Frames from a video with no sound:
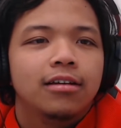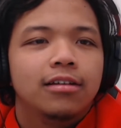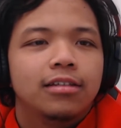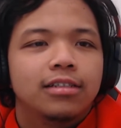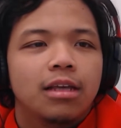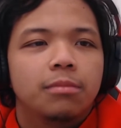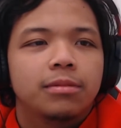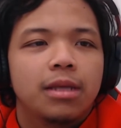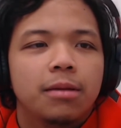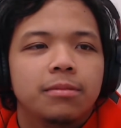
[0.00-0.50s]

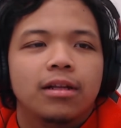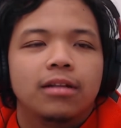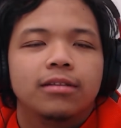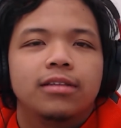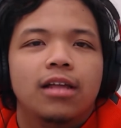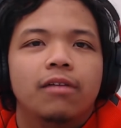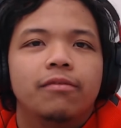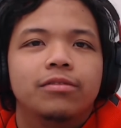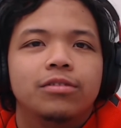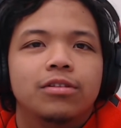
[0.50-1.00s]
Sometimes I'll
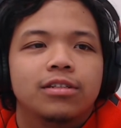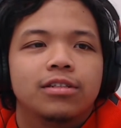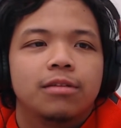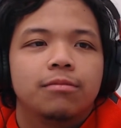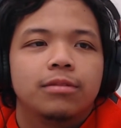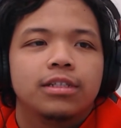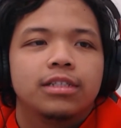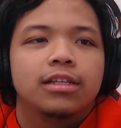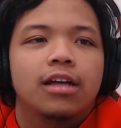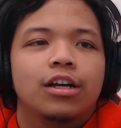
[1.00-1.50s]
delve into some
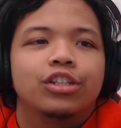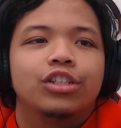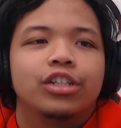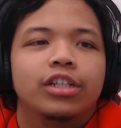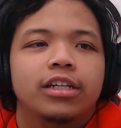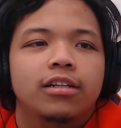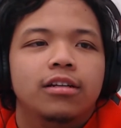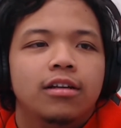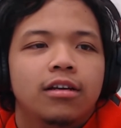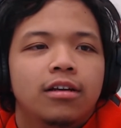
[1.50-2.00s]

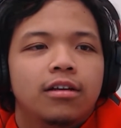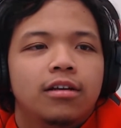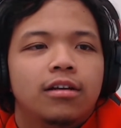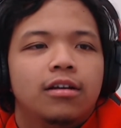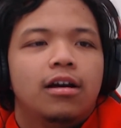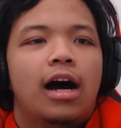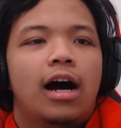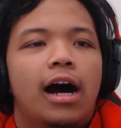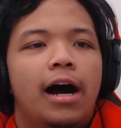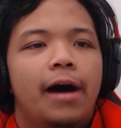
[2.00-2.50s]
discussion.
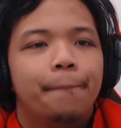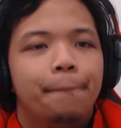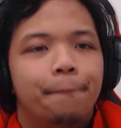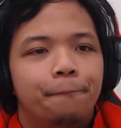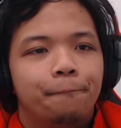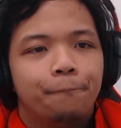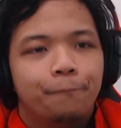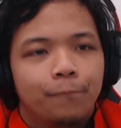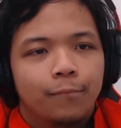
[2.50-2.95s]
Um,